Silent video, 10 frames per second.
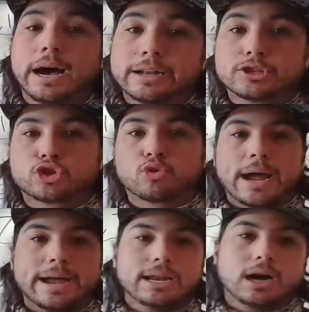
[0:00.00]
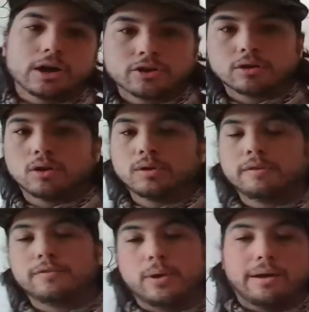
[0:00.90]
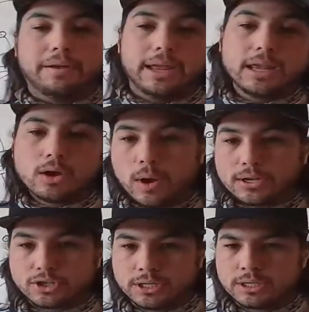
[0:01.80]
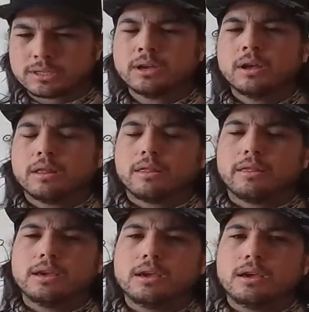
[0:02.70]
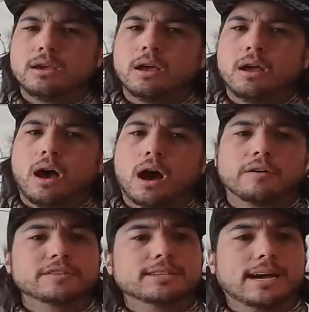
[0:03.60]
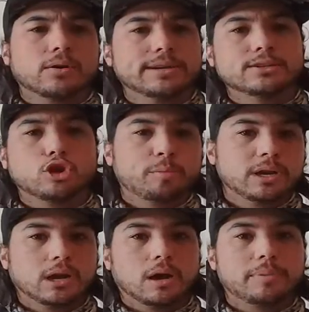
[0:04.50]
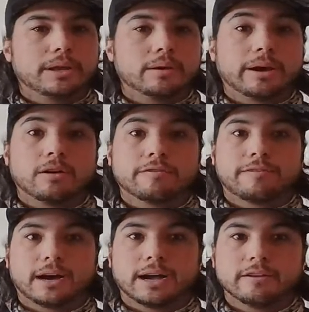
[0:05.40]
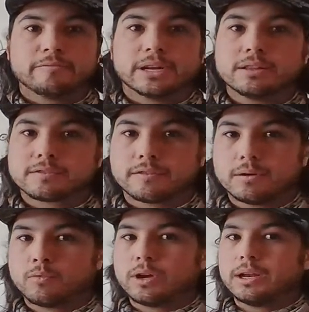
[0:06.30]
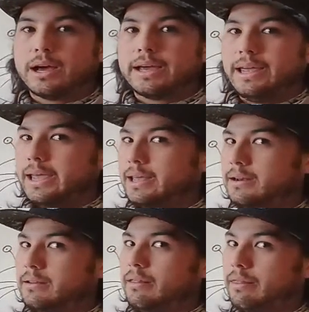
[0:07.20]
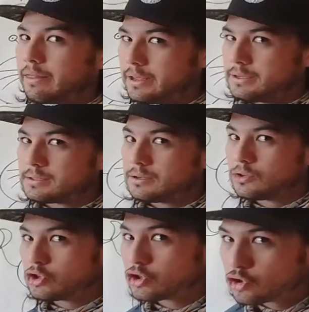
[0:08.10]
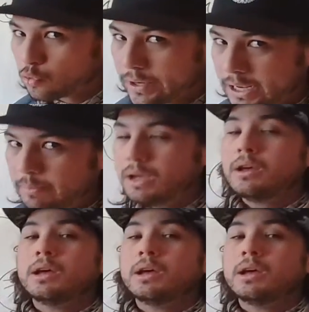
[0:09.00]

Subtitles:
Try it on your own. If you have any questions, the office hour is opening up in about 5 minutes from when I end this stream.